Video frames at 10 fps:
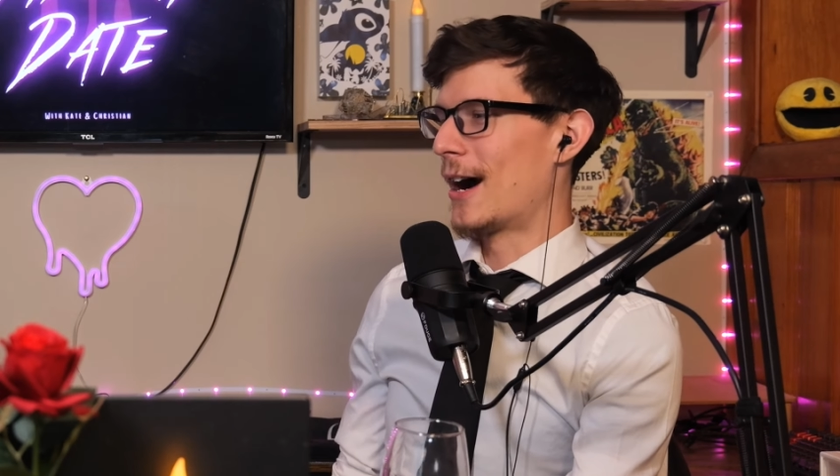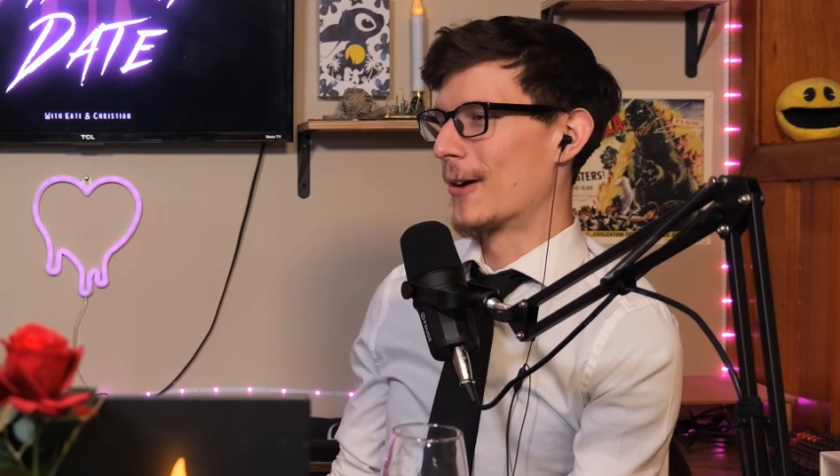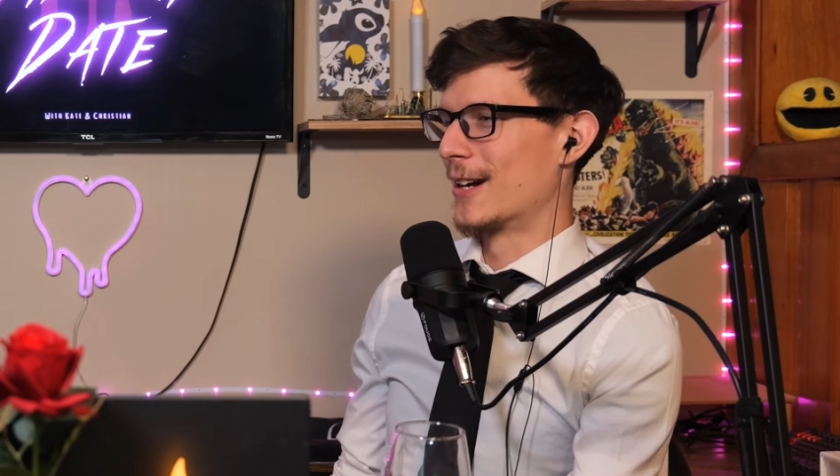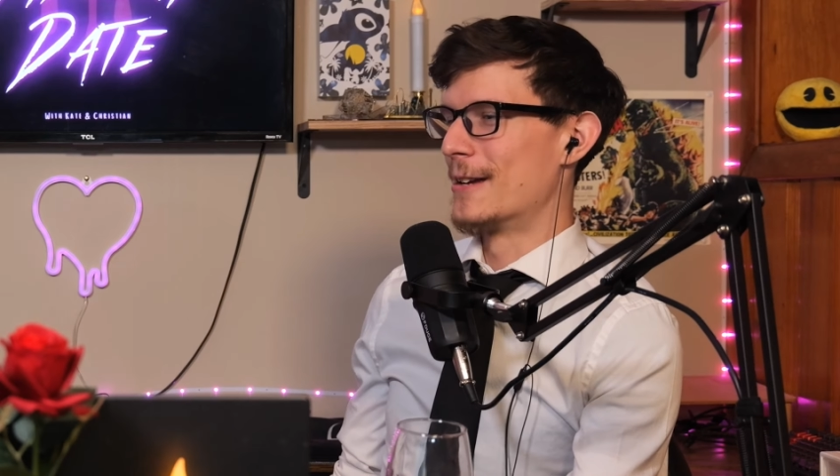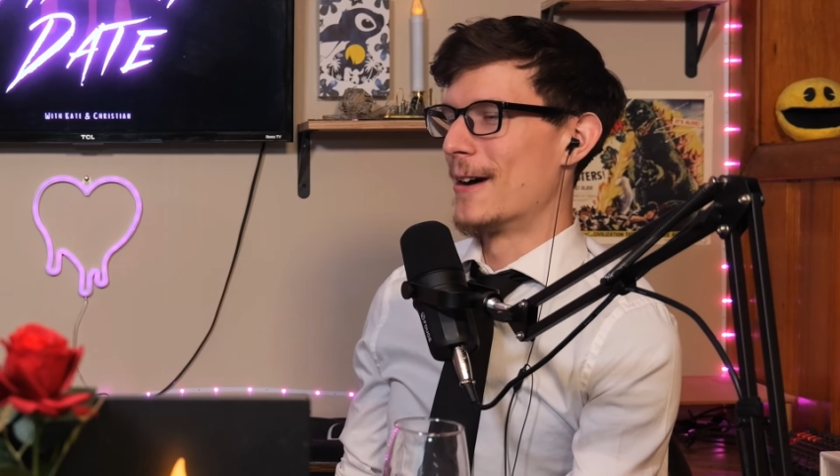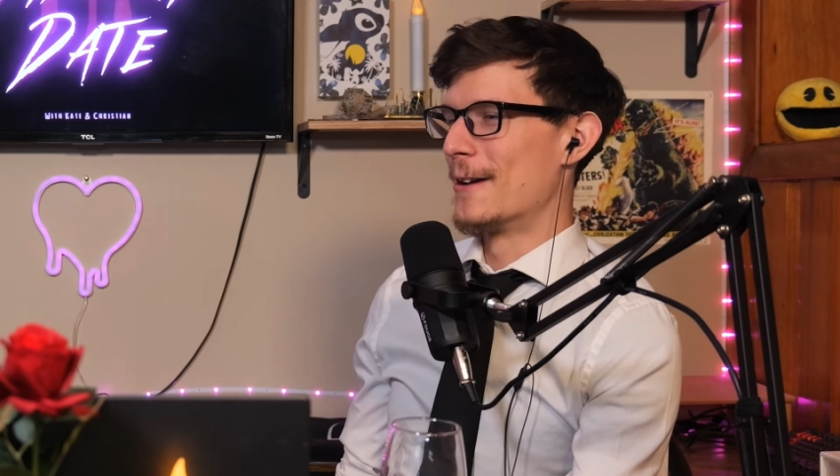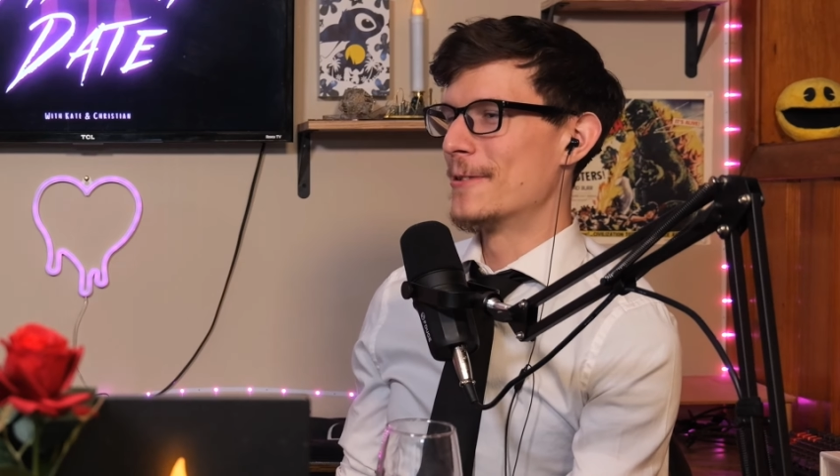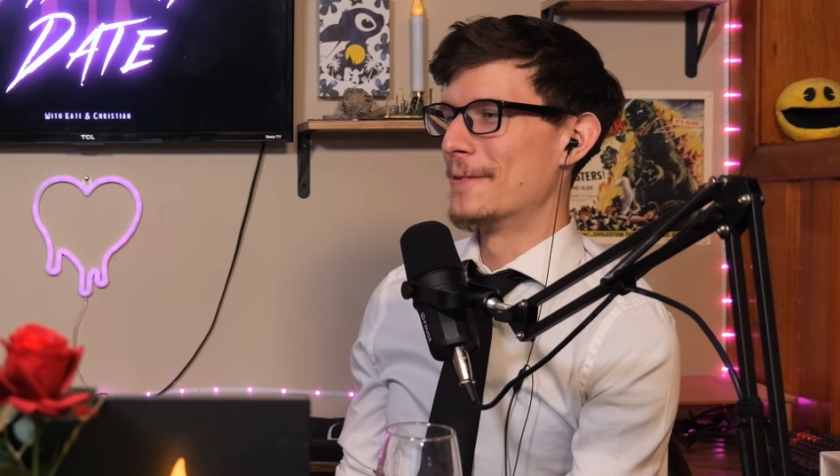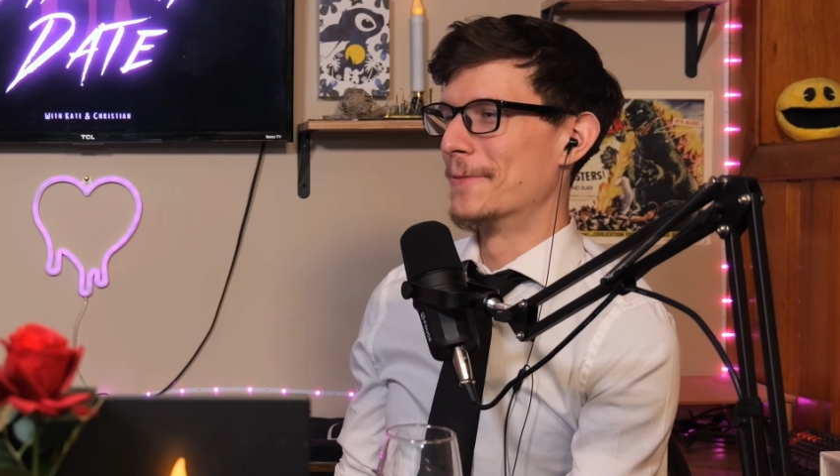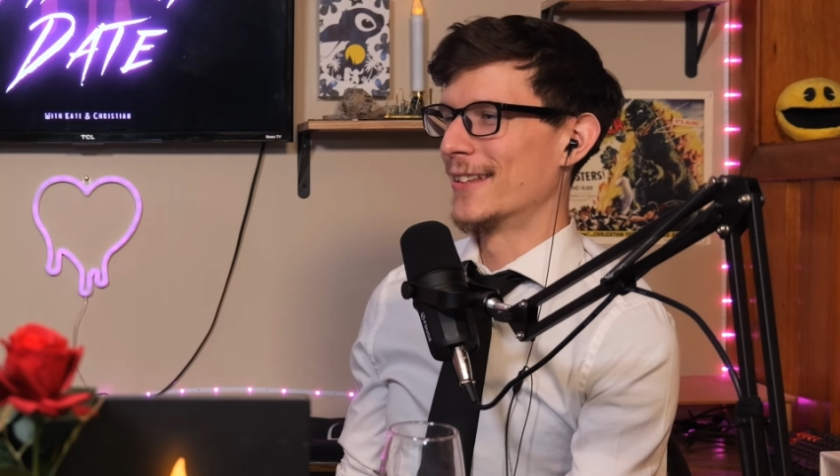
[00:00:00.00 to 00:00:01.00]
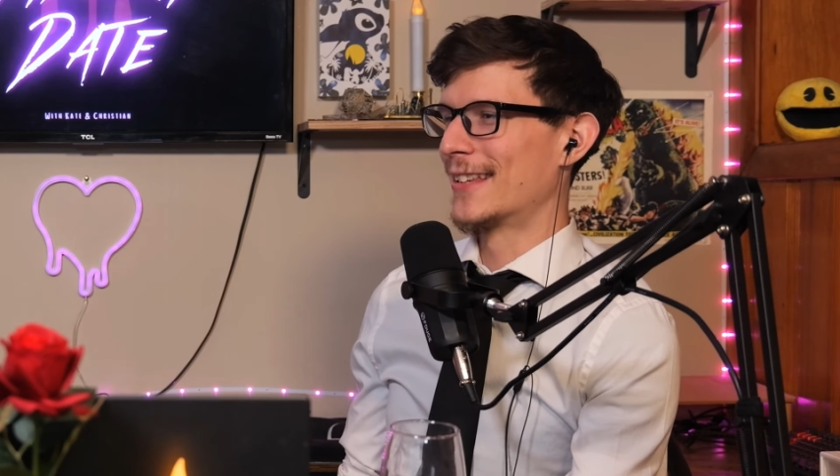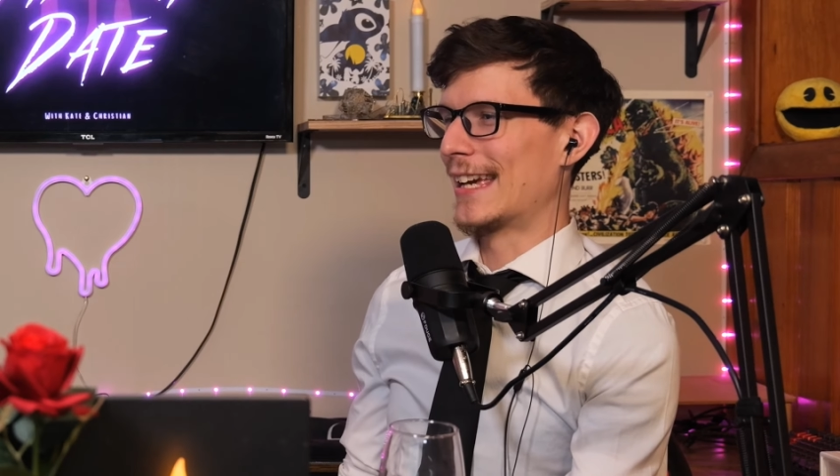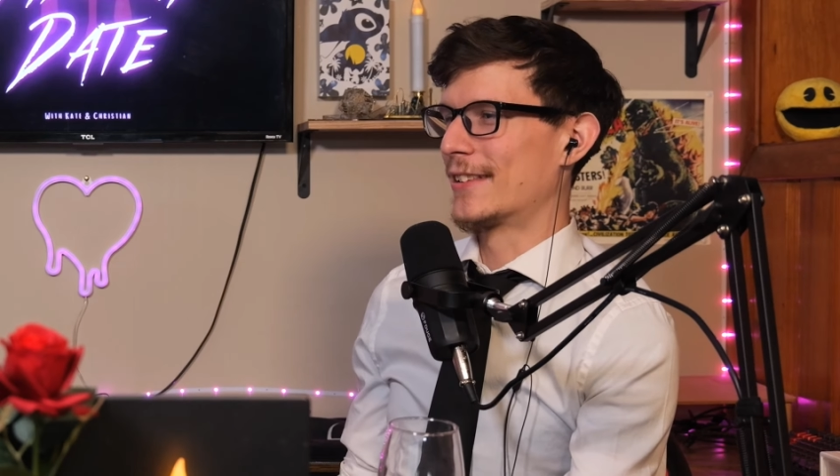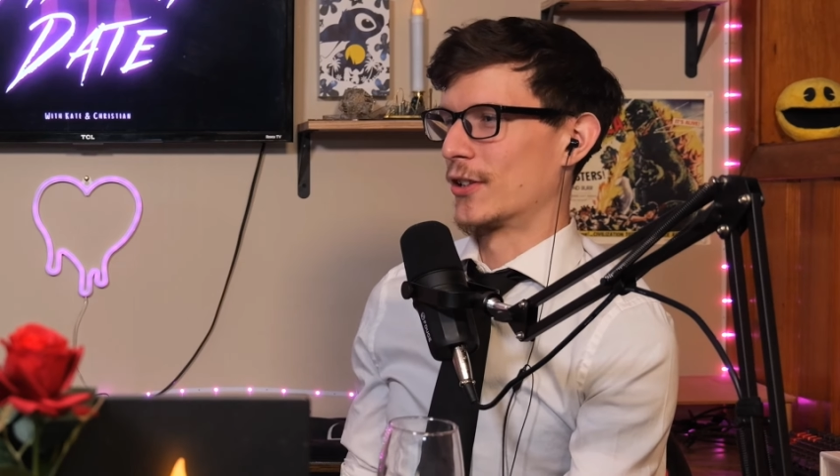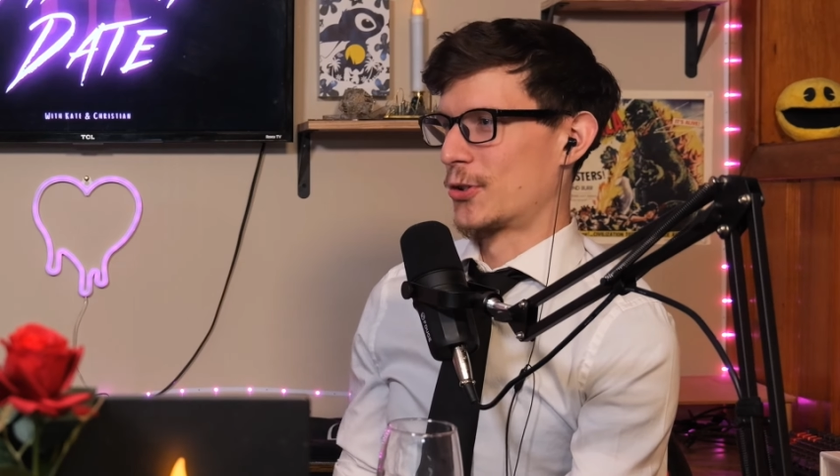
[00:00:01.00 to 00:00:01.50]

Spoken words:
out where he might be. But it's like, it's a